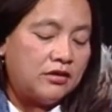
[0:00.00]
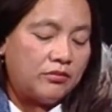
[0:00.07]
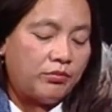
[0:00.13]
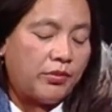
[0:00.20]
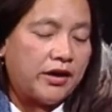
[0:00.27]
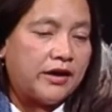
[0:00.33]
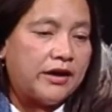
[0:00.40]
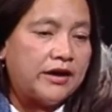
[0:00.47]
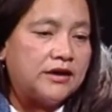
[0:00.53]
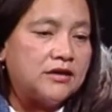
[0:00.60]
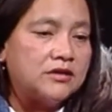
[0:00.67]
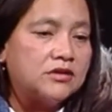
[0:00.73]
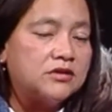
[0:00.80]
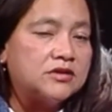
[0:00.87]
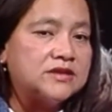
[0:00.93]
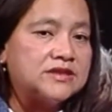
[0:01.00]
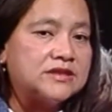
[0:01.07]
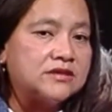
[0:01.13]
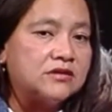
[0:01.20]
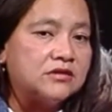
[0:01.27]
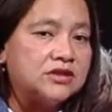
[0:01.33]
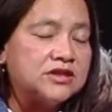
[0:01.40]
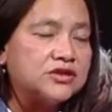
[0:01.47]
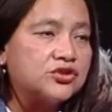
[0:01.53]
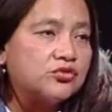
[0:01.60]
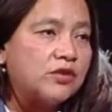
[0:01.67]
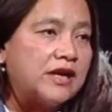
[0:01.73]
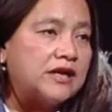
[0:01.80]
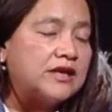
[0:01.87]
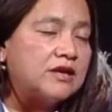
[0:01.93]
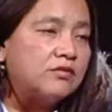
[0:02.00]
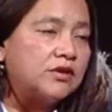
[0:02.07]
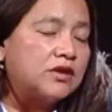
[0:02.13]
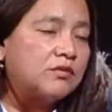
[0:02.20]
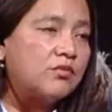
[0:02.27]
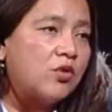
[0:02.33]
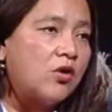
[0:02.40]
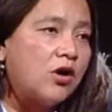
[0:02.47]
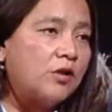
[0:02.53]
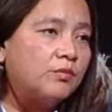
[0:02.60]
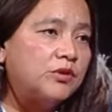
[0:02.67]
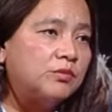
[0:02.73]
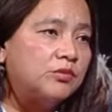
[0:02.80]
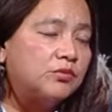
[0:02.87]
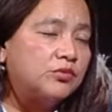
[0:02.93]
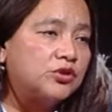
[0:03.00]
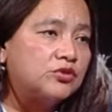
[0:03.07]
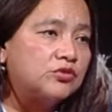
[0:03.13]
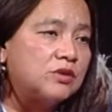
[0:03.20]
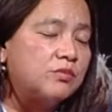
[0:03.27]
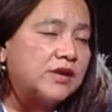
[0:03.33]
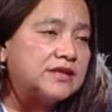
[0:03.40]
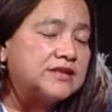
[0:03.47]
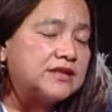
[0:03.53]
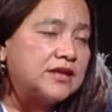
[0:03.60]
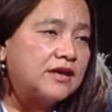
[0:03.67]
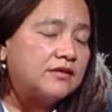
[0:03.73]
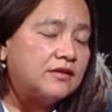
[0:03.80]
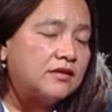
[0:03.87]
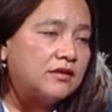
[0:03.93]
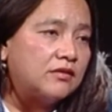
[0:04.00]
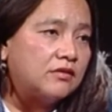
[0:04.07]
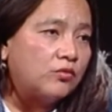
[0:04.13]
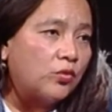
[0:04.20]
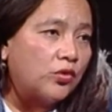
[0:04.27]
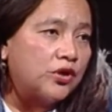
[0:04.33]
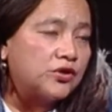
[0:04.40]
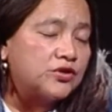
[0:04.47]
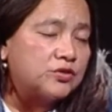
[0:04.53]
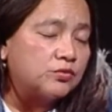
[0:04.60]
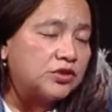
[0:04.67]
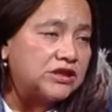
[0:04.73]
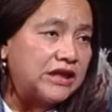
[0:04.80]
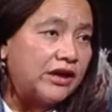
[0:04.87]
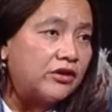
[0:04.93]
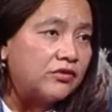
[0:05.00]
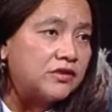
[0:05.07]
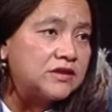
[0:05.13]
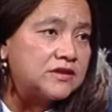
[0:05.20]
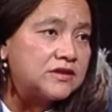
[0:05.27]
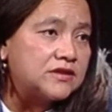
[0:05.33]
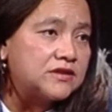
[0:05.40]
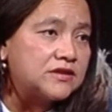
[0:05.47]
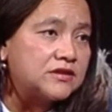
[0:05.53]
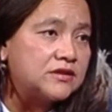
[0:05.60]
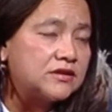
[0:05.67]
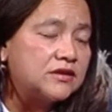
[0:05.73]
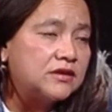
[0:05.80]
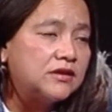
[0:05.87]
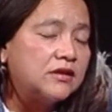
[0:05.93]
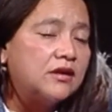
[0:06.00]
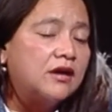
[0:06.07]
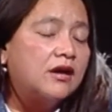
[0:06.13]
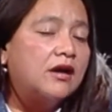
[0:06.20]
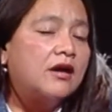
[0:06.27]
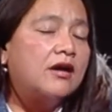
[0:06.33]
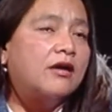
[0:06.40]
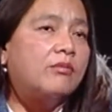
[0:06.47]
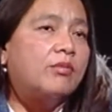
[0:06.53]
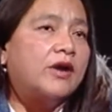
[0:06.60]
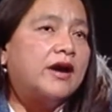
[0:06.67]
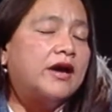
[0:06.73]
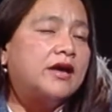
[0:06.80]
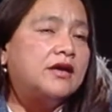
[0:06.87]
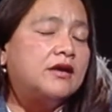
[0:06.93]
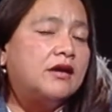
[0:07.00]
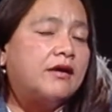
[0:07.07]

by discrediting what the Mohawk people were doing by saying that the warriors were terrorists, by